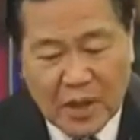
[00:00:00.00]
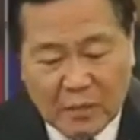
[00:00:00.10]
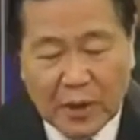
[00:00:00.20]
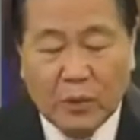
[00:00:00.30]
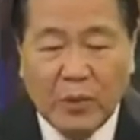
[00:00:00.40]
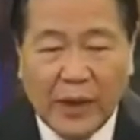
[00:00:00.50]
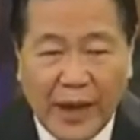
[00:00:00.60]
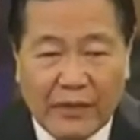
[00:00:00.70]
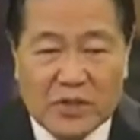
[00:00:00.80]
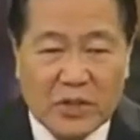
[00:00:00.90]
But we
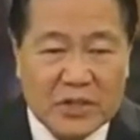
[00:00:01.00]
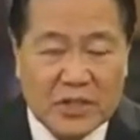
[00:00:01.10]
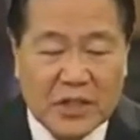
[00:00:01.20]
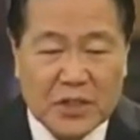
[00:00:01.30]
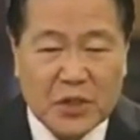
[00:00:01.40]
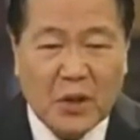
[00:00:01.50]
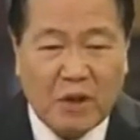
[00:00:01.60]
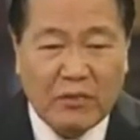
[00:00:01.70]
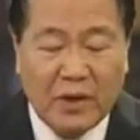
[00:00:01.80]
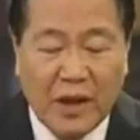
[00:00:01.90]
have jurisdiction
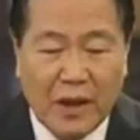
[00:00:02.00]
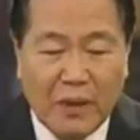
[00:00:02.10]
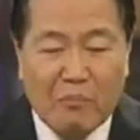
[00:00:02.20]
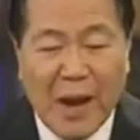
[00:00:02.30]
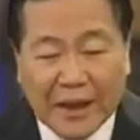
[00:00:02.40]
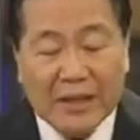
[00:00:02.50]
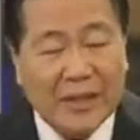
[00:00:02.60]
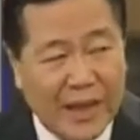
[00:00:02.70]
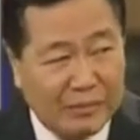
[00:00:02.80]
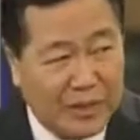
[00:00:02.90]
over
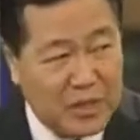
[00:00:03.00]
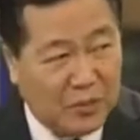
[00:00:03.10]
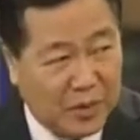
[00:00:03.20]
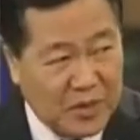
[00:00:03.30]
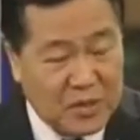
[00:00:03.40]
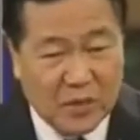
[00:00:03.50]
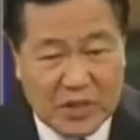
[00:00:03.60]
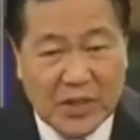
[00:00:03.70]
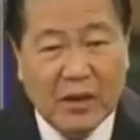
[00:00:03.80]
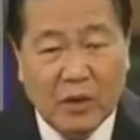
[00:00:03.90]
maritime disputes
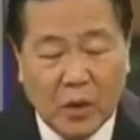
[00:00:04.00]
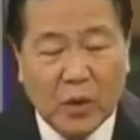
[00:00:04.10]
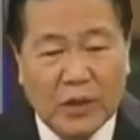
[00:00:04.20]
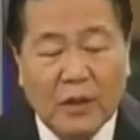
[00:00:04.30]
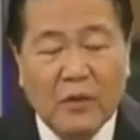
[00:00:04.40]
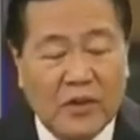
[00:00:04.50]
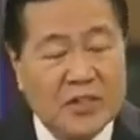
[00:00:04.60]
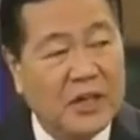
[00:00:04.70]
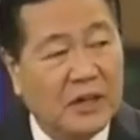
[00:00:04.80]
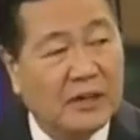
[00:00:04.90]
which include
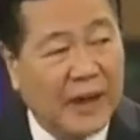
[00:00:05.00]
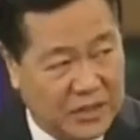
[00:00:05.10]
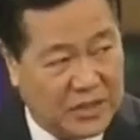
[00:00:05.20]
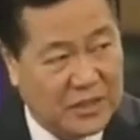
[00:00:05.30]
fishing rights.